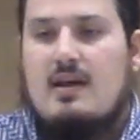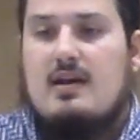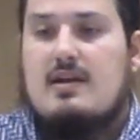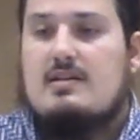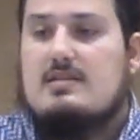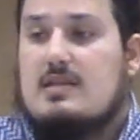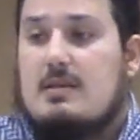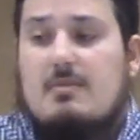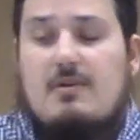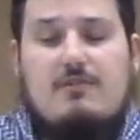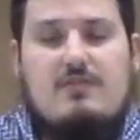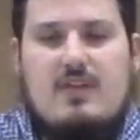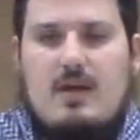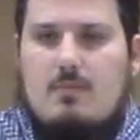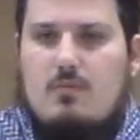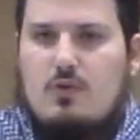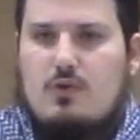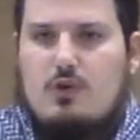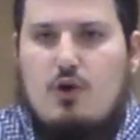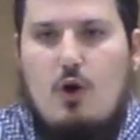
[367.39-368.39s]
some of
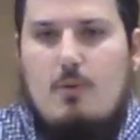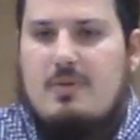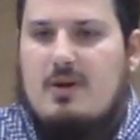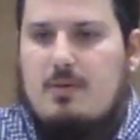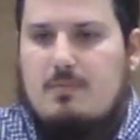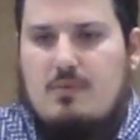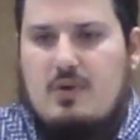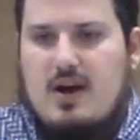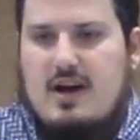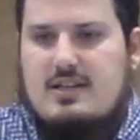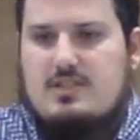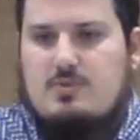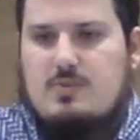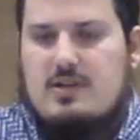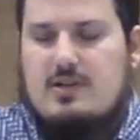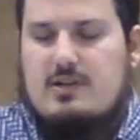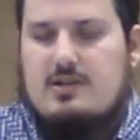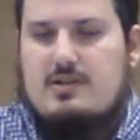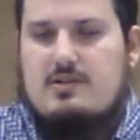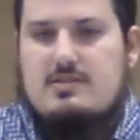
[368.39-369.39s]
them were Nobel Prize
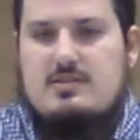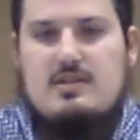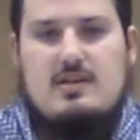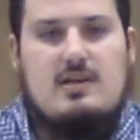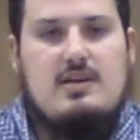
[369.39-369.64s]
winners,